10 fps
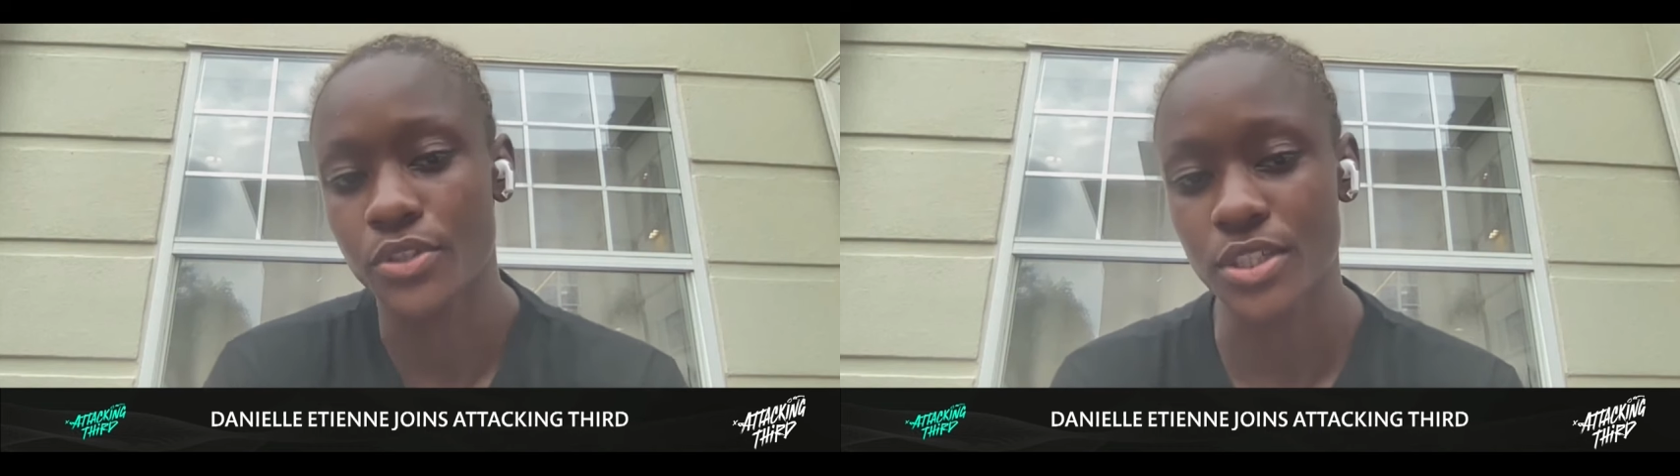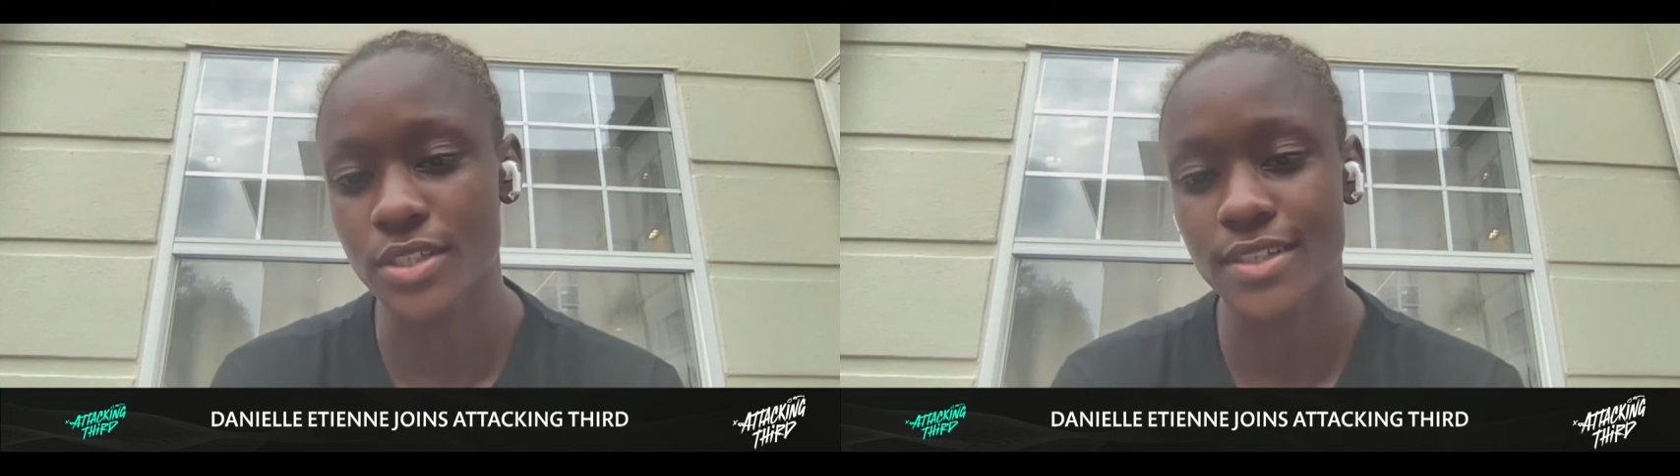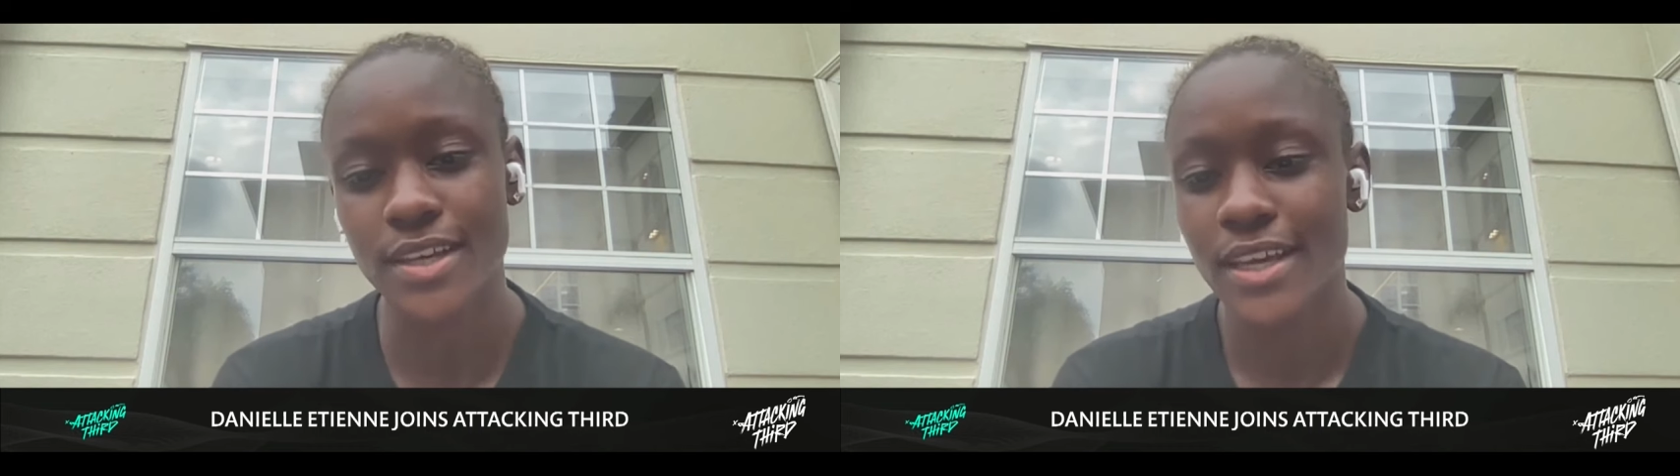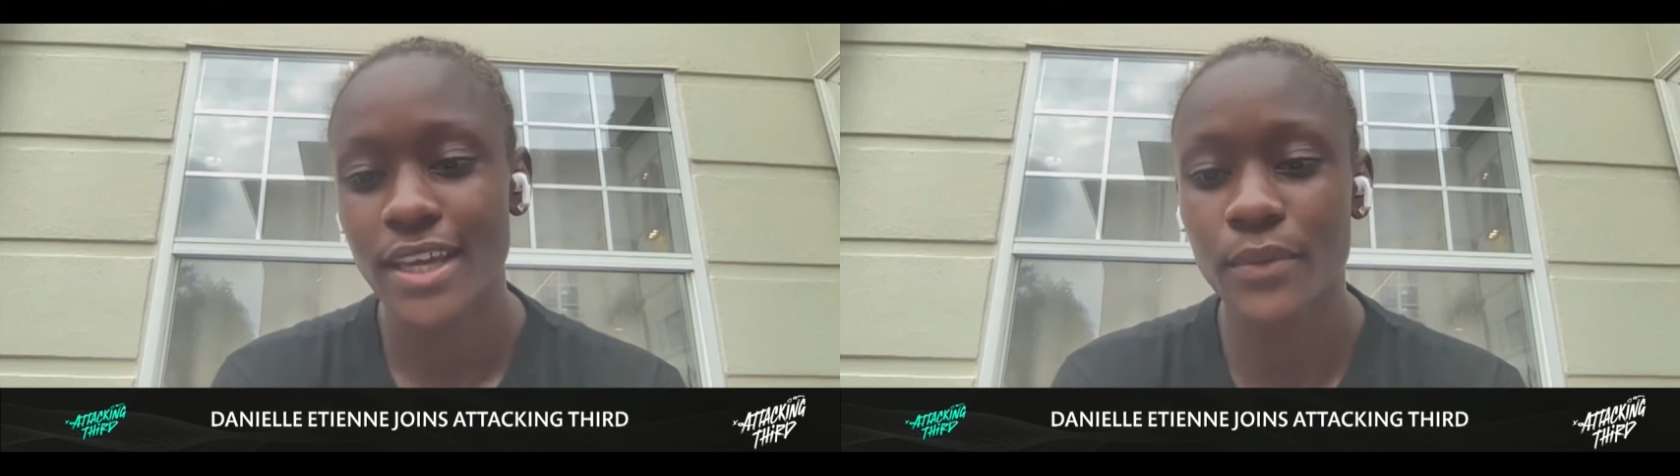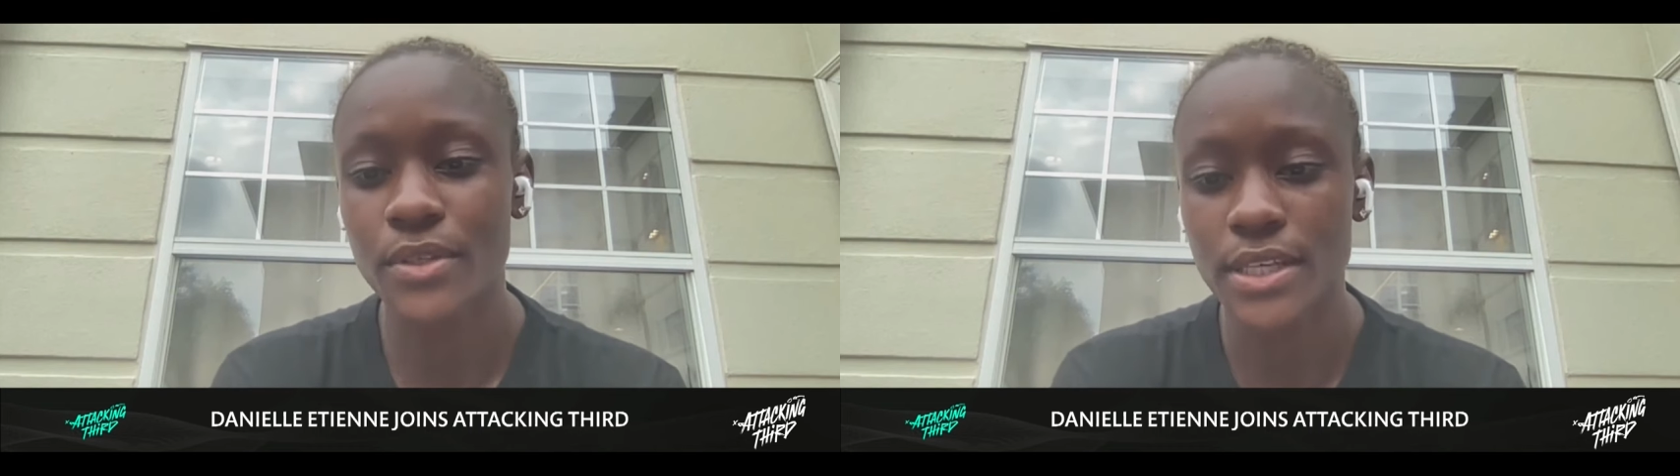Yeah, it was just
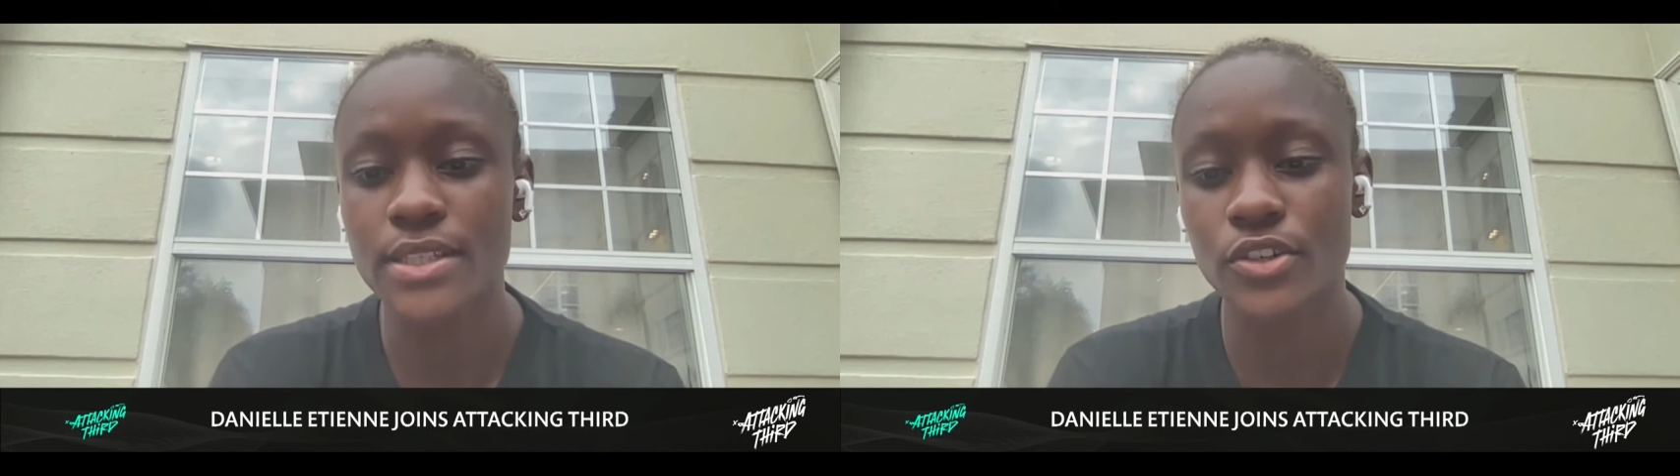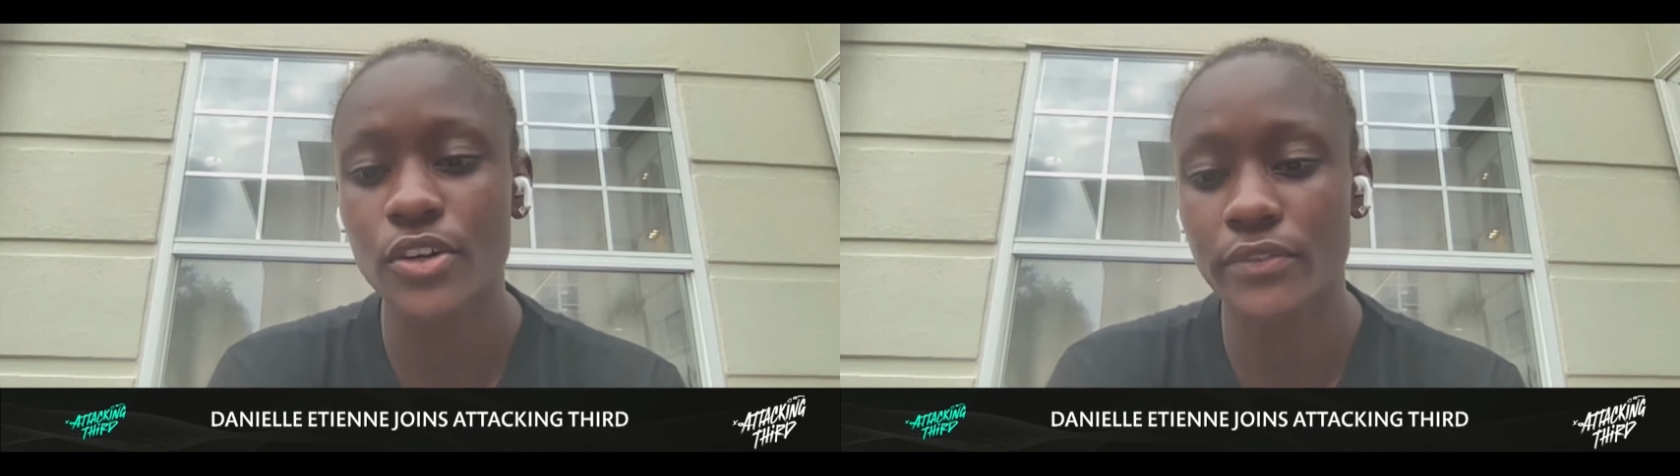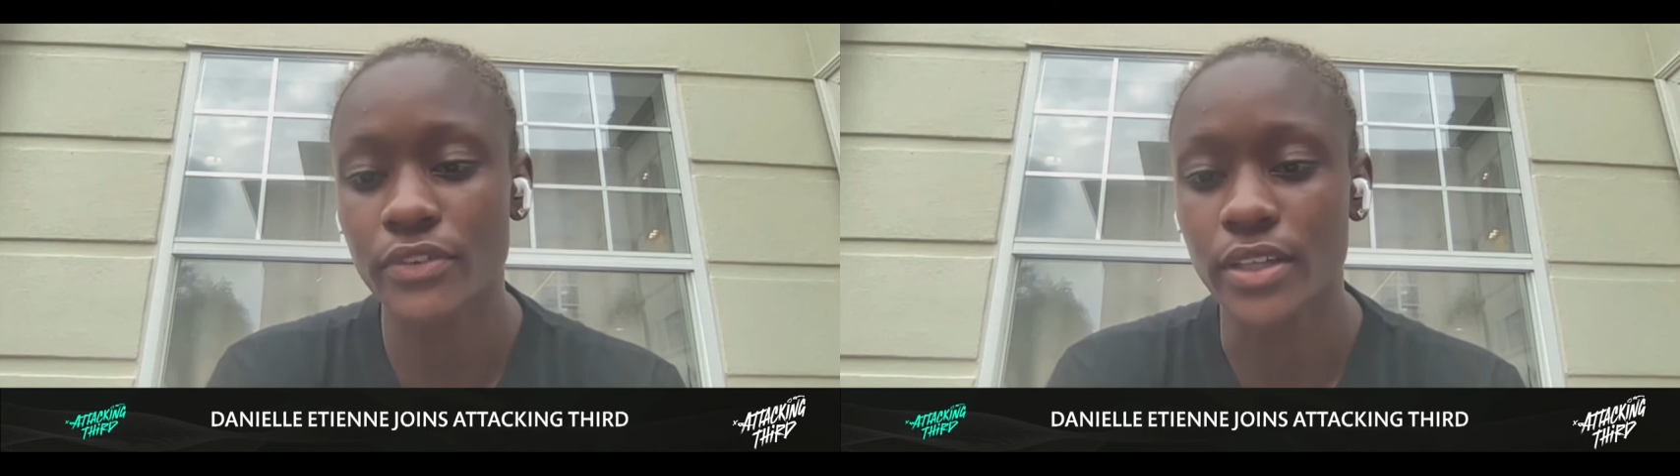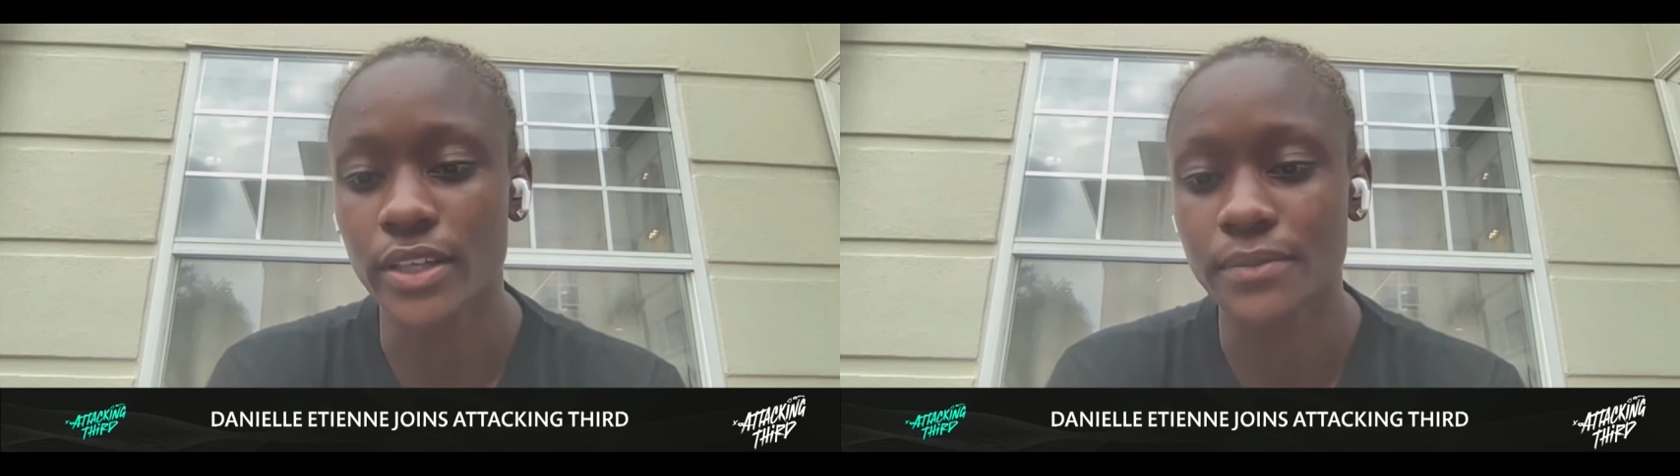it was it's a great